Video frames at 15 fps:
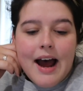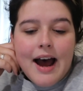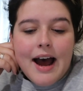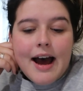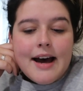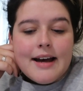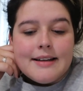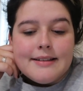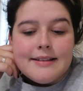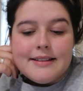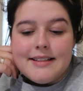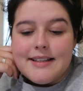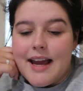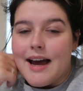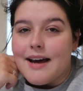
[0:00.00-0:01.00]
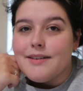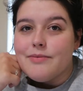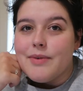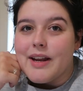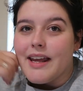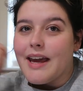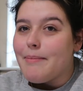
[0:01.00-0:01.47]
And yeah,
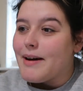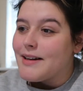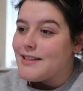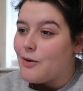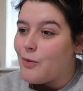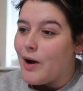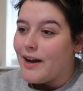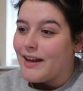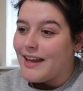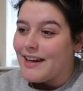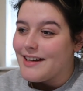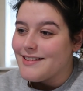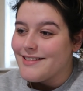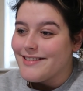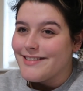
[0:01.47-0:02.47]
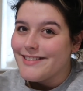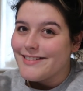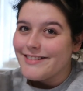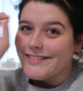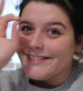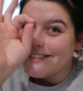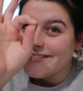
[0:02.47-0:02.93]
we're gonna get back to working.
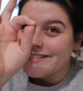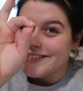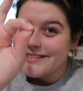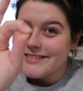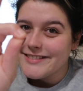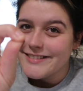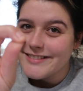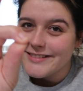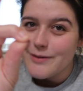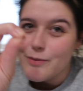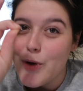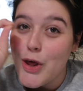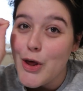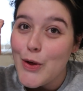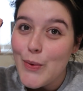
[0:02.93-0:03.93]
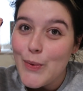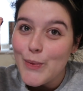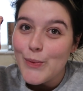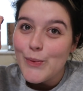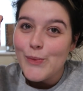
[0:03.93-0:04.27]
Woohoo!